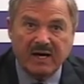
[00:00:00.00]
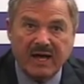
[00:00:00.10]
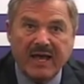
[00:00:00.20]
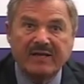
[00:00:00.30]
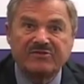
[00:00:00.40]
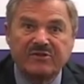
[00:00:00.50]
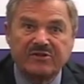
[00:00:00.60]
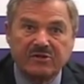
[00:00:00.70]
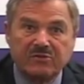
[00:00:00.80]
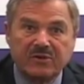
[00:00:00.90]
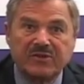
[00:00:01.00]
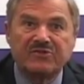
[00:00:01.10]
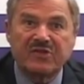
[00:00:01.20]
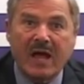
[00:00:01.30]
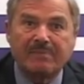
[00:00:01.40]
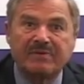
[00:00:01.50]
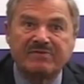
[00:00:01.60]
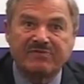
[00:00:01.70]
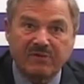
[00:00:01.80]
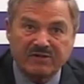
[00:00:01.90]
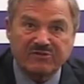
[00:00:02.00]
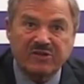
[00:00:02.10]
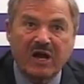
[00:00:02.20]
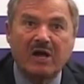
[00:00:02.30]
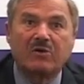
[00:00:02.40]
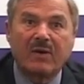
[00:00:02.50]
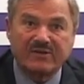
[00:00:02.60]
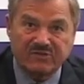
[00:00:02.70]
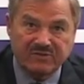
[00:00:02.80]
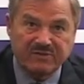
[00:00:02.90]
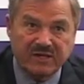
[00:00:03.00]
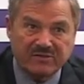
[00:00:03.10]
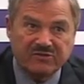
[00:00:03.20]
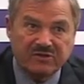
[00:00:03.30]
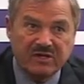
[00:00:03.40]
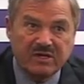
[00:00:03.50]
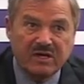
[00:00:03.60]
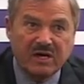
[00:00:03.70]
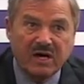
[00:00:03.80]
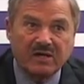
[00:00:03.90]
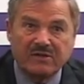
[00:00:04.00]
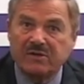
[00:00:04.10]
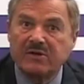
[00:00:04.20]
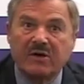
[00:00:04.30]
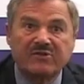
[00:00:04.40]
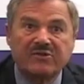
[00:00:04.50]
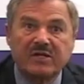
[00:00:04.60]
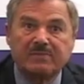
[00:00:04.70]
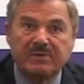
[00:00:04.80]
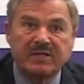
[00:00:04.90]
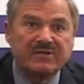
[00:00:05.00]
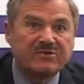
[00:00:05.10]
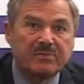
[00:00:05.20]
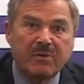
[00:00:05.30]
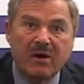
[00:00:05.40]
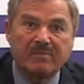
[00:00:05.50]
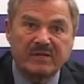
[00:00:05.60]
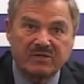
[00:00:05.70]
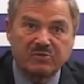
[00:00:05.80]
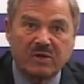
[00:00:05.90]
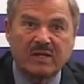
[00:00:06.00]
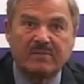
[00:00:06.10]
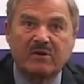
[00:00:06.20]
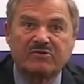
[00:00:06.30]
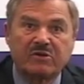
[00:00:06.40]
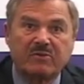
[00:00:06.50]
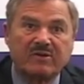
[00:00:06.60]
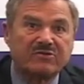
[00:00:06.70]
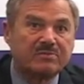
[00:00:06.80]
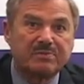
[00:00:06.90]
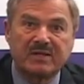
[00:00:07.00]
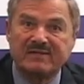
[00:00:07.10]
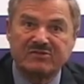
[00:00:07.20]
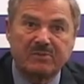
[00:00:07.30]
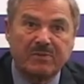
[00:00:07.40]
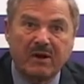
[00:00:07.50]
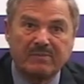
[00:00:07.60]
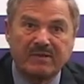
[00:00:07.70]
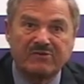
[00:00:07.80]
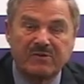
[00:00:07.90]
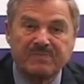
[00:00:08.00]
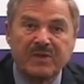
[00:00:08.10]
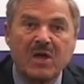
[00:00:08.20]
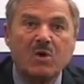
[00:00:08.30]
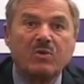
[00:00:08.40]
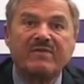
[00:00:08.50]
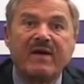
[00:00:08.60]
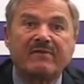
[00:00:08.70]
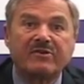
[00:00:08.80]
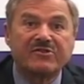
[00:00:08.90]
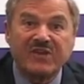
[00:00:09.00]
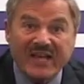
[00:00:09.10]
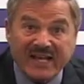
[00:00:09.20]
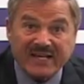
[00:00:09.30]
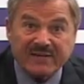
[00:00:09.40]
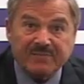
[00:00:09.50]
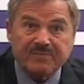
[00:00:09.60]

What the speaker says: has to do with the stop and frisk aggressiveness. The New York City Police Department is one of the most aggressive police departments we've ever seen.